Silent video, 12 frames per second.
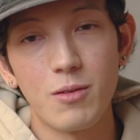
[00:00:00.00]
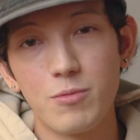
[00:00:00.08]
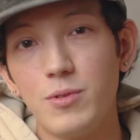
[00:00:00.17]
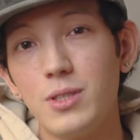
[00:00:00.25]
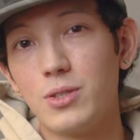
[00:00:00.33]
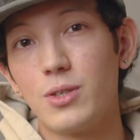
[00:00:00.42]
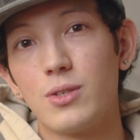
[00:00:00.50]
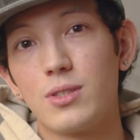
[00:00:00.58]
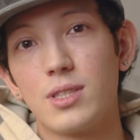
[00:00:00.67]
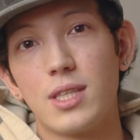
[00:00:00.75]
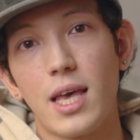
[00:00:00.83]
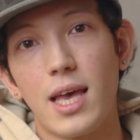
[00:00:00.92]
of
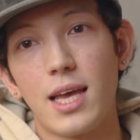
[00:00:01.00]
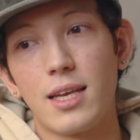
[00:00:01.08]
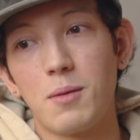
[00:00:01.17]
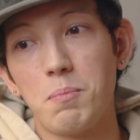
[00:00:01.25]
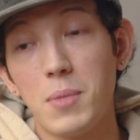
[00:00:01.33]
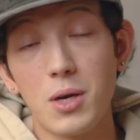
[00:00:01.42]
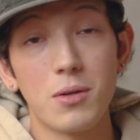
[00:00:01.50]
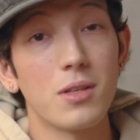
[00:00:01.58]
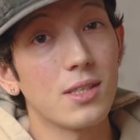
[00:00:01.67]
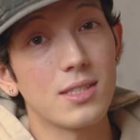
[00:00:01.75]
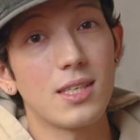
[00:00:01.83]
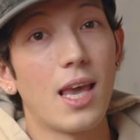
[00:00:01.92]
features that
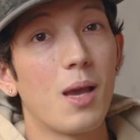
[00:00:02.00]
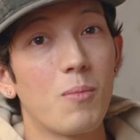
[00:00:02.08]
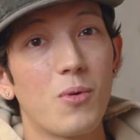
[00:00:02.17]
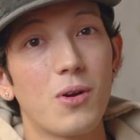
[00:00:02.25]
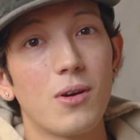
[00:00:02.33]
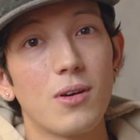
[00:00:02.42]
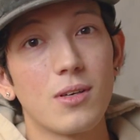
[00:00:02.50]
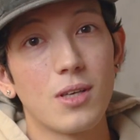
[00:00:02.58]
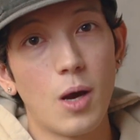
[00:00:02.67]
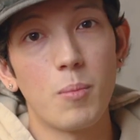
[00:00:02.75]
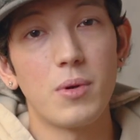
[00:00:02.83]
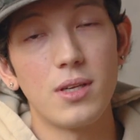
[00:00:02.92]
mirrorless camera
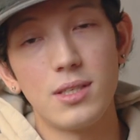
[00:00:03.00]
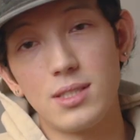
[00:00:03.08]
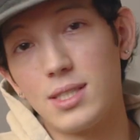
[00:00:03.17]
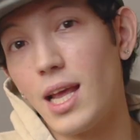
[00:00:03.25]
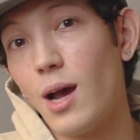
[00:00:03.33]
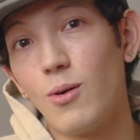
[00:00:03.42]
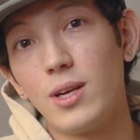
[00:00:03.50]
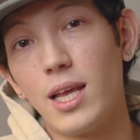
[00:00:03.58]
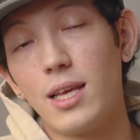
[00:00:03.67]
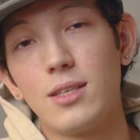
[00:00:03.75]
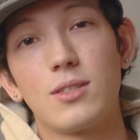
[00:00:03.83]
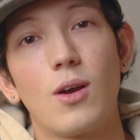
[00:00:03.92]
companies
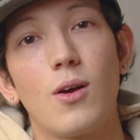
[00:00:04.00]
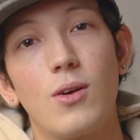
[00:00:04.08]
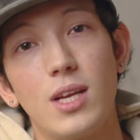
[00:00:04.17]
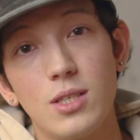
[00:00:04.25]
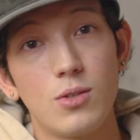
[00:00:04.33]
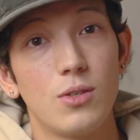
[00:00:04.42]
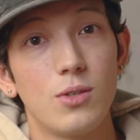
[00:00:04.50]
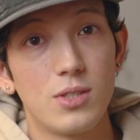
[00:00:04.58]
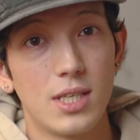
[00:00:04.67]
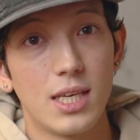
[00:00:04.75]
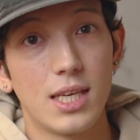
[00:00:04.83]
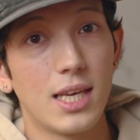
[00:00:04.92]
nowadays are
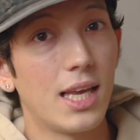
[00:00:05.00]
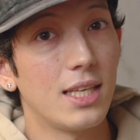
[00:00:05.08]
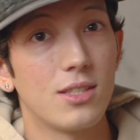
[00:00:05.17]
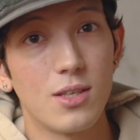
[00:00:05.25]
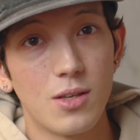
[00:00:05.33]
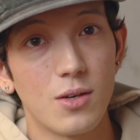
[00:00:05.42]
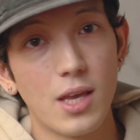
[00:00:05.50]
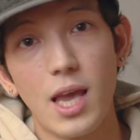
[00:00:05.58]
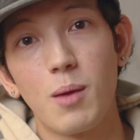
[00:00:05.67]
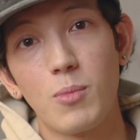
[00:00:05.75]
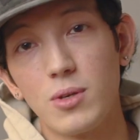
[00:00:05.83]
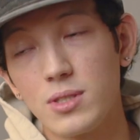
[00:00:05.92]
introducing into their
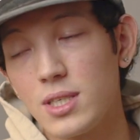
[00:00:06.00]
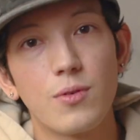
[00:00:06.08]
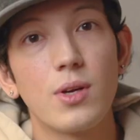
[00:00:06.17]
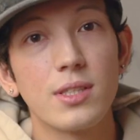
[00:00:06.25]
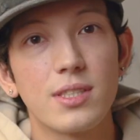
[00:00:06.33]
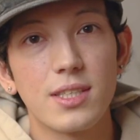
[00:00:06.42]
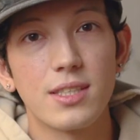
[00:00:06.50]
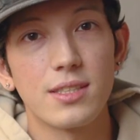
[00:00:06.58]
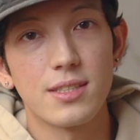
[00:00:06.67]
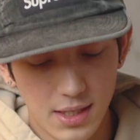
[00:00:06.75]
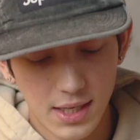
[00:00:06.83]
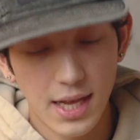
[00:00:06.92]
cameras. For
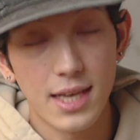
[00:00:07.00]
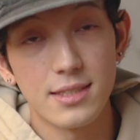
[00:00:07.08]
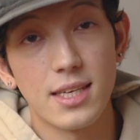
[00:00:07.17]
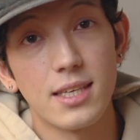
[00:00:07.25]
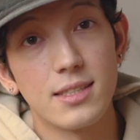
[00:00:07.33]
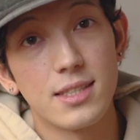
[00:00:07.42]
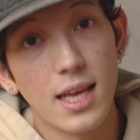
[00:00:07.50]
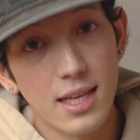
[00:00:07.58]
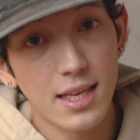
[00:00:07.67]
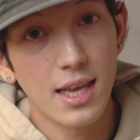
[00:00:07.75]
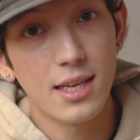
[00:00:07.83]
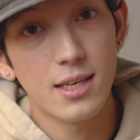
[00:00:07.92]
instance, it has a
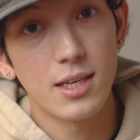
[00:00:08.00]
dedicated